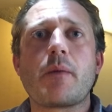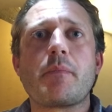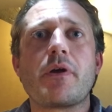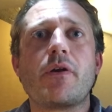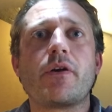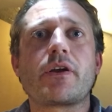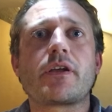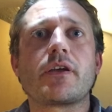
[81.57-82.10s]

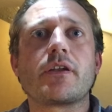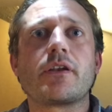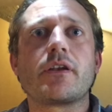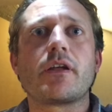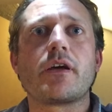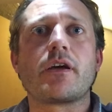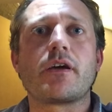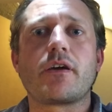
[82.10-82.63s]

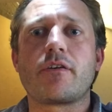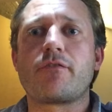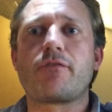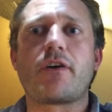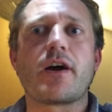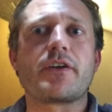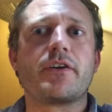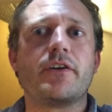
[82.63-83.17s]
American
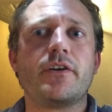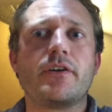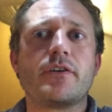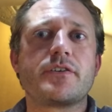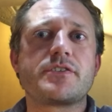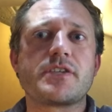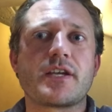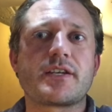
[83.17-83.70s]
fighter
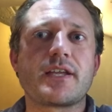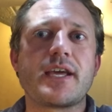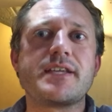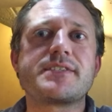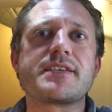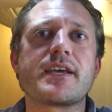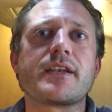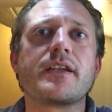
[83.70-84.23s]
jet
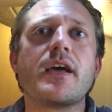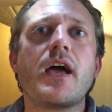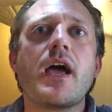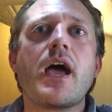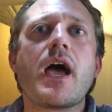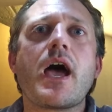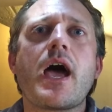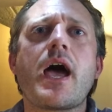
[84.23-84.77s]
A-10,
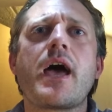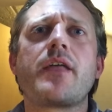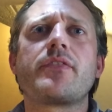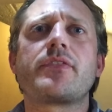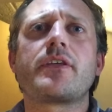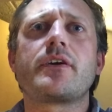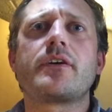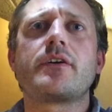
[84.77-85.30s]

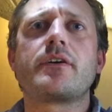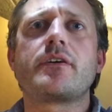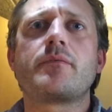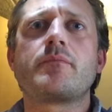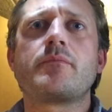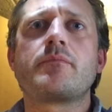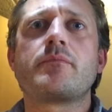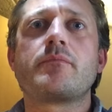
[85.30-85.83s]
and
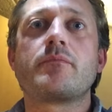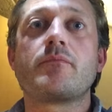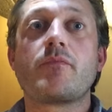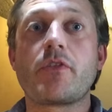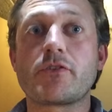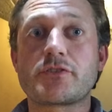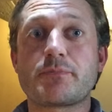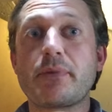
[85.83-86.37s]

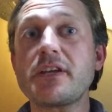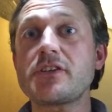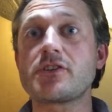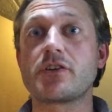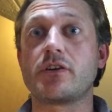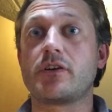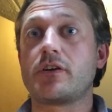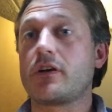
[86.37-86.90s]
there's a
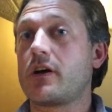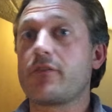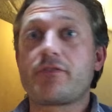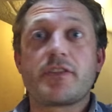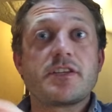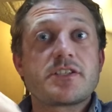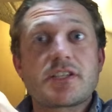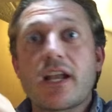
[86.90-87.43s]
picture
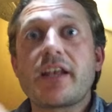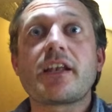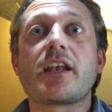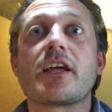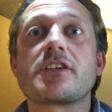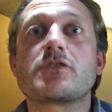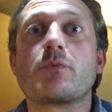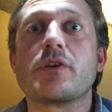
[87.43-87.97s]
of these landing
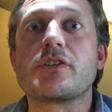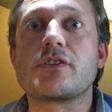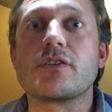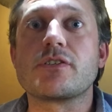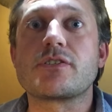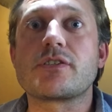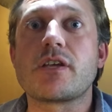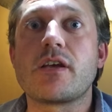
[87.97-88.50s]
light
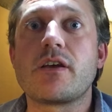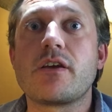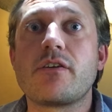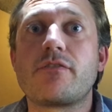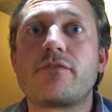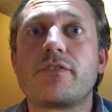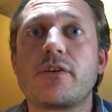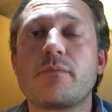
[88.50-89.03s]
switches
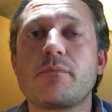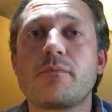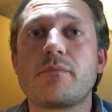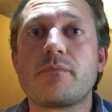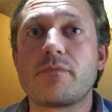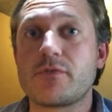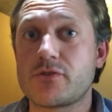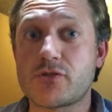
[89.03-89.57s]

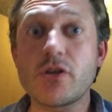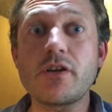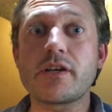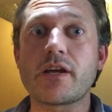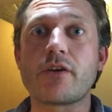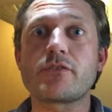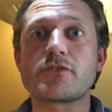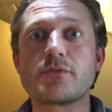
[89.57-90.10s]
from, turned
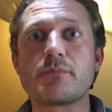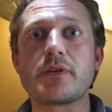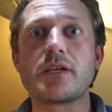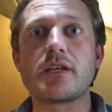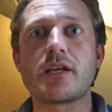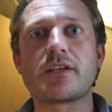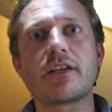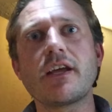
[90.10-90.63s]
out to
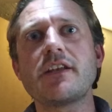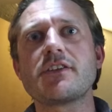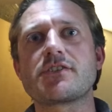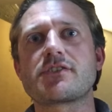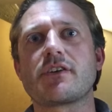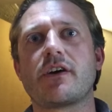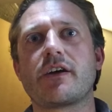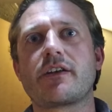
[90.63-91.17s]
be a Danish
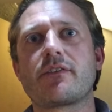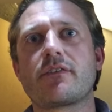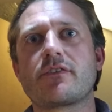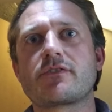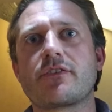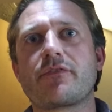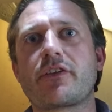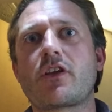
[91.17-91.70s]
site,
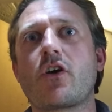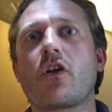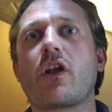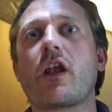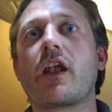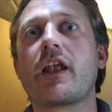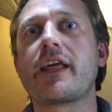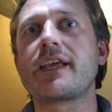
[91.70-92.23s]
something
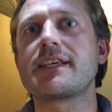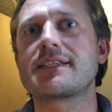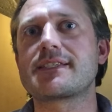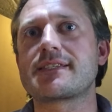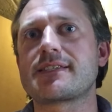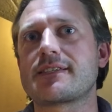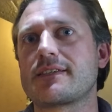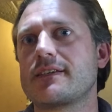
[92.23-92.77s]
called
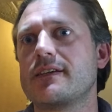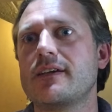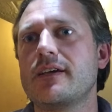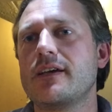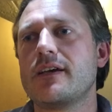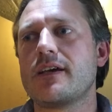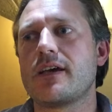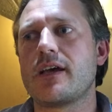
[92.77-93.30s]
lynx,
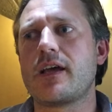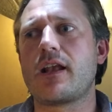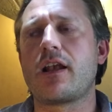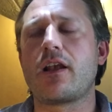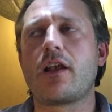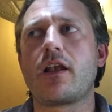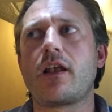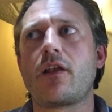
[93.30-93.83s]

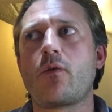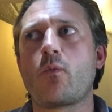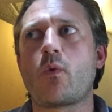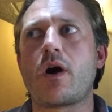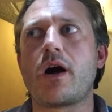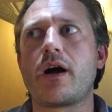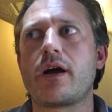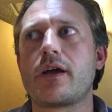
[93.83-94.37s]

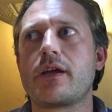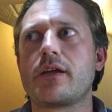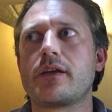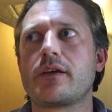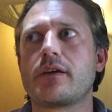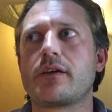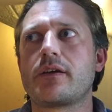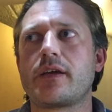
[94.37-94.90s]

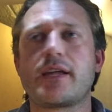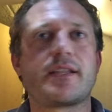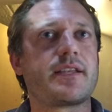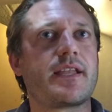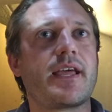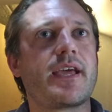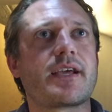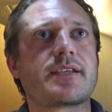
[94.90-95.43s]

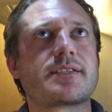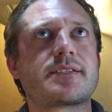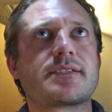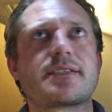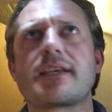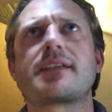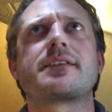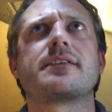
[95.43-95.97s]

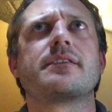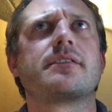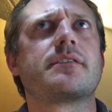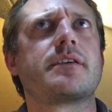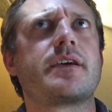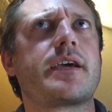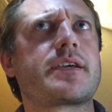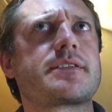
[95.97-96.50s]

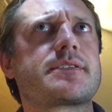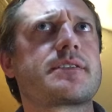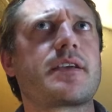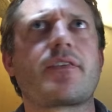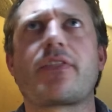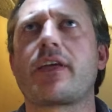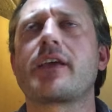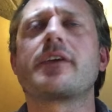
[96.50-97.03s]
L-Y-N-X-Z-X,
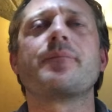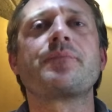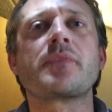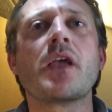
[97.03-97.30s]
I think,